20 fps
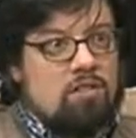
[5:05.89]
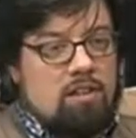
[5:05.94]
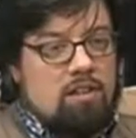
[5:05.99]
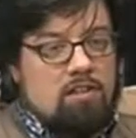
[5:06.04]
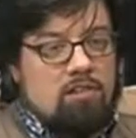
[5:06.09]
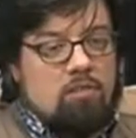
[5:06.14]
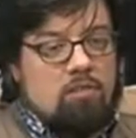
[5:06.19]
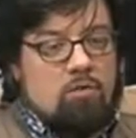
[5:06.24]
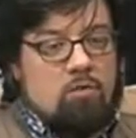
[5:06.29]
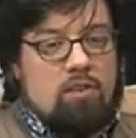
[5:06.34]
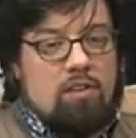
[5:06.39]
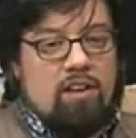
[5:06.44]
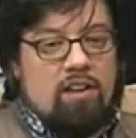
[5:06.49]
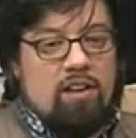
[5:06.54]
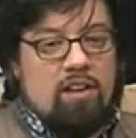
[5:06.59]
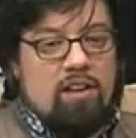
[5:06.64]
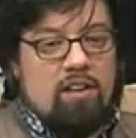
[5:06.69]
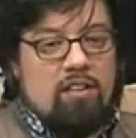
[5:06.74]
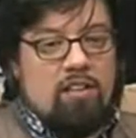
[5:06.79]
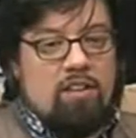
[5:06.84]
and, and, do all that
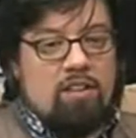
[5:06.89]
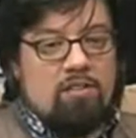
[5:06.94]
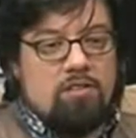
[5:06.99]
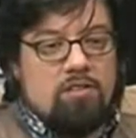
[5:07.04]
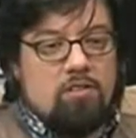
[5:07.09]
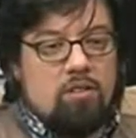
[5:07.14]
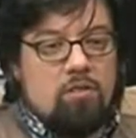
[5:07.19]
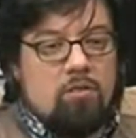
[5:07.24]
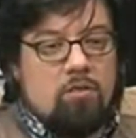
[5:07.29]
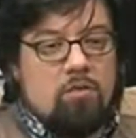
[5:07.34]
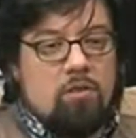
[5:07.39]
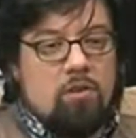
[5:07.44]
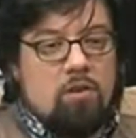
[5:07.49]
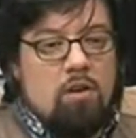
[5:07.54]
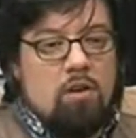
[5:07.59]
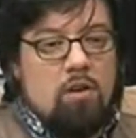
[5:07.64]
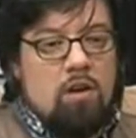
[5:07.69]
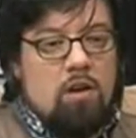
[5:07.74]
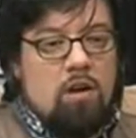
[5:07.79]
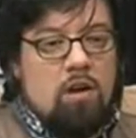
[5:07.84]
kind of thing. So
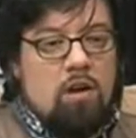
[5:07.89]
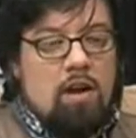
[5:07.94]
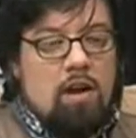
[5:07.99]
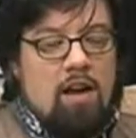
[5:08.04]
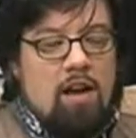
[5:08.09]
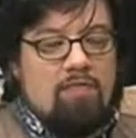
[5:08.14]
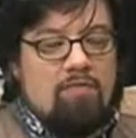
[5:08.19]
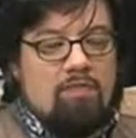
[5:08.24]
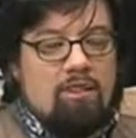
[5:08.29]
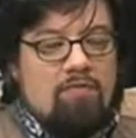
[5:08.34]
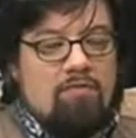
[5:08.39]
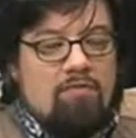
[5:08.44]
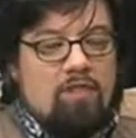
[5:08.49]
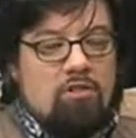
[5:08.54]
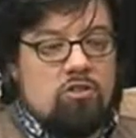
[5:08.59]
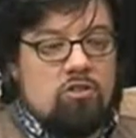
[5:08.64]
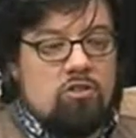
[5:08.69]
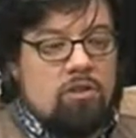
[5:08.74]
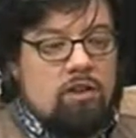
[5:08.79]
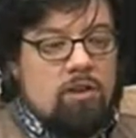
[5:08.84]
uh, I have a
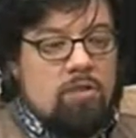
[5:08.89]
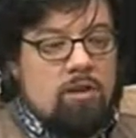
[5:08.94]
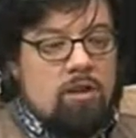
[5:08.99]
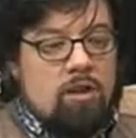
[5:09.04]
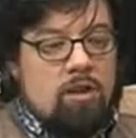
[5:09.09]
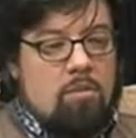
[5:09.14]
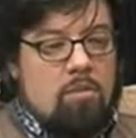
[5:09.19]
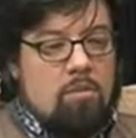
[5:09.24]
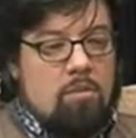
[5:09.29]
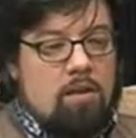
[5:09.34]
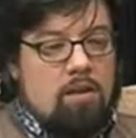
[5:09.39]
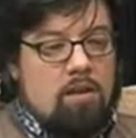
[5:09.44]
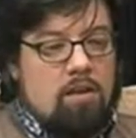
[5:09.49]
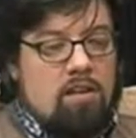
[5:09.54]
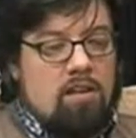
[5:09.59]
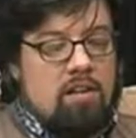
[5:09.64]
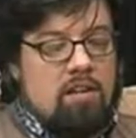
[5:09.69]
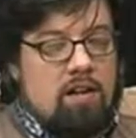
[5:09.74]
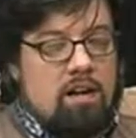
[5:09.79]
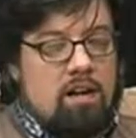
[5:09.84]
convention coming up
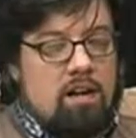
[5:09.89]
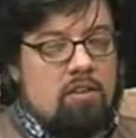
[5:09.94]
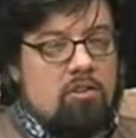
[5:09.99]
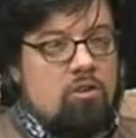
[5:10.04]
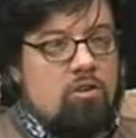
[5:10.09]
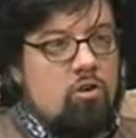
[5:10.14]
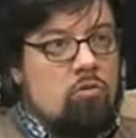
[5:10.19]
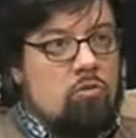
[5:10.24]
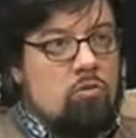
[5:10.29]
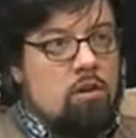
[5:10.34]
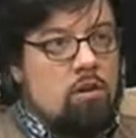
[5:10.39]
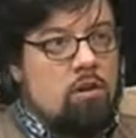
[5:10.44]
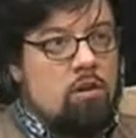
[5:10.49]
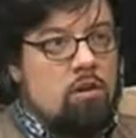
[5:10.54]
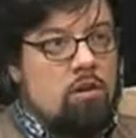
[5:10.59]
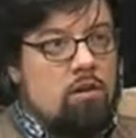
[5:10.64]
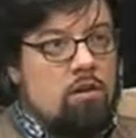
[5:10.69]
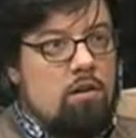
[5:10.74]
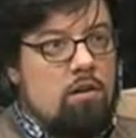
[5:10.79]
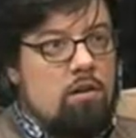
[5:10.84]
in October
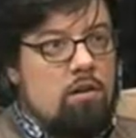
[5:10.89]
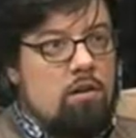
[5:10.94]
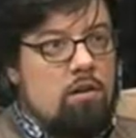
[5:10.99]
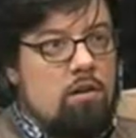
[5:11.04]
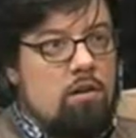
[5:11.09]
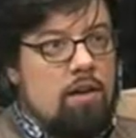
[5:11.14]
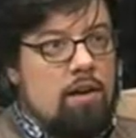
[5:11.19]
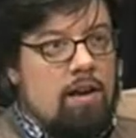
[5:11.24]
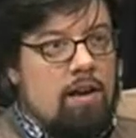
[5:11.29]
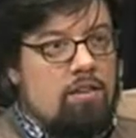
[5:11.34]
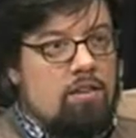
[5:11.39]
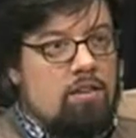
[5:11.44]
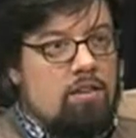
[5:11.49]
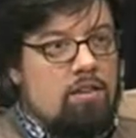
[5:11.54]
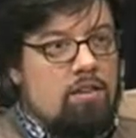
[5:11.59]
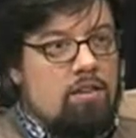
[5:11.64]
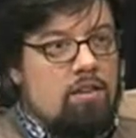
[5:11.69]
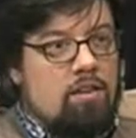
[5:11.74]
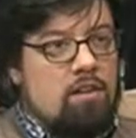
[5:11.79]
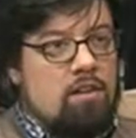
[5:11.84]
uh, at
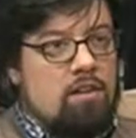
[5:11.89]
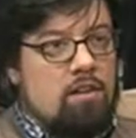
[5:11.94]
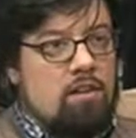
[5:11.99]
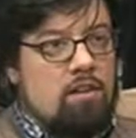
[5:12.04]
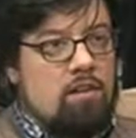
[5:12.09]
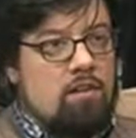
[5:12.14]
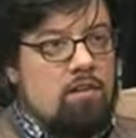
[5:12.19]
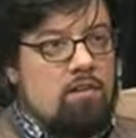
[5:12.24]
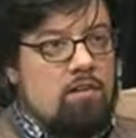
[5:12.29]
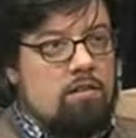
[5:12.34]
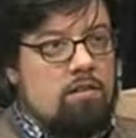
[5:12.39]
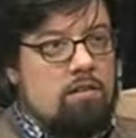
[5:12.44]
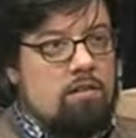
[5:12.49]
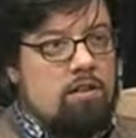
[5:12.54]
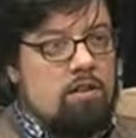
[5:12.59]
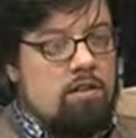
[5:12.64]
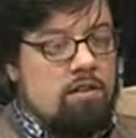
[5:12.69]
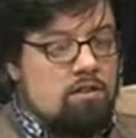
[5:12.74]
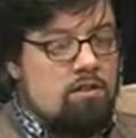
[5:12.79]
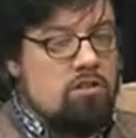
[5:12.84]
the
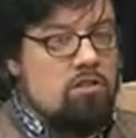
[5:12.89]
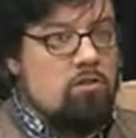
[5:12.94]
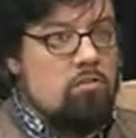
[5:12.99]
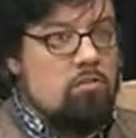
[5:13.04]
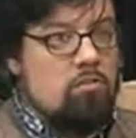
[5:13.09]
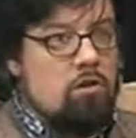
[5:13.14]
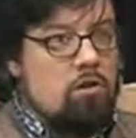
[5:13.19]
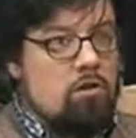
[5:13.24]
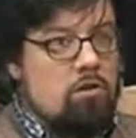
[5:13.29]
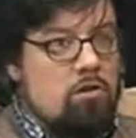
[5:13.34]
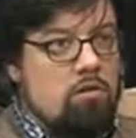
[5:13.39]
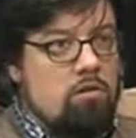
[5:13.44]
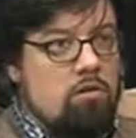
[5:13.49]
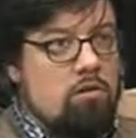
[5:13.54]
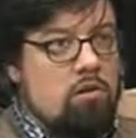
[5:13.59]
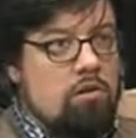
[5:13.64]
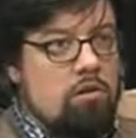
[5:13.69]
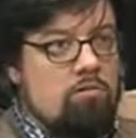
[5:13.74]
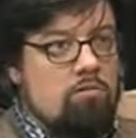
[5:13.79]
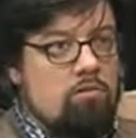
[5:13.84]
uh, in Dearborn.
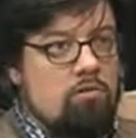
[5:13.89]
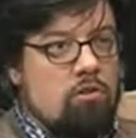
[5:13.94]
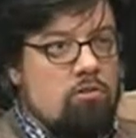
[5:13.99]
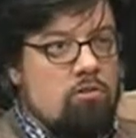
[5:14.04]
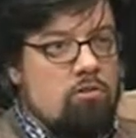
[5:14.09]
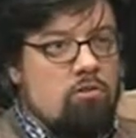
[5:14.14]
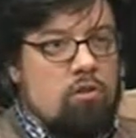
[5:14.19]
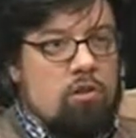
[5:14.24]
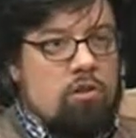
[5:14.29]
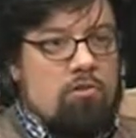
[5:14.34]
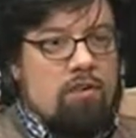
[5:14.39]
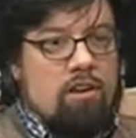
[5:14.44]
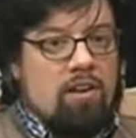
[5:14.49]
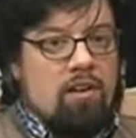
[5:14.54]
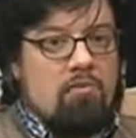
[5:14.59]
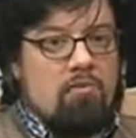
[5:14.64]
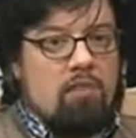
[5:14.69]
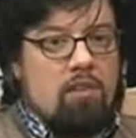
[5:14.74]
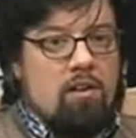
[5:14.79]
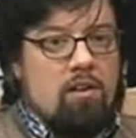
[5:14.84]
Okay. Called Detroit
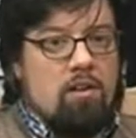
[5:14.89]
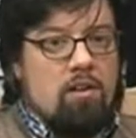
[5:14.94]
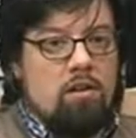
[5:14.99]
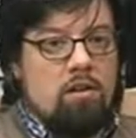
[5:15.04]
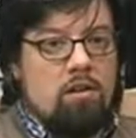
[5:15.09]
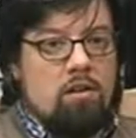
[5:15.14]
Fanfare.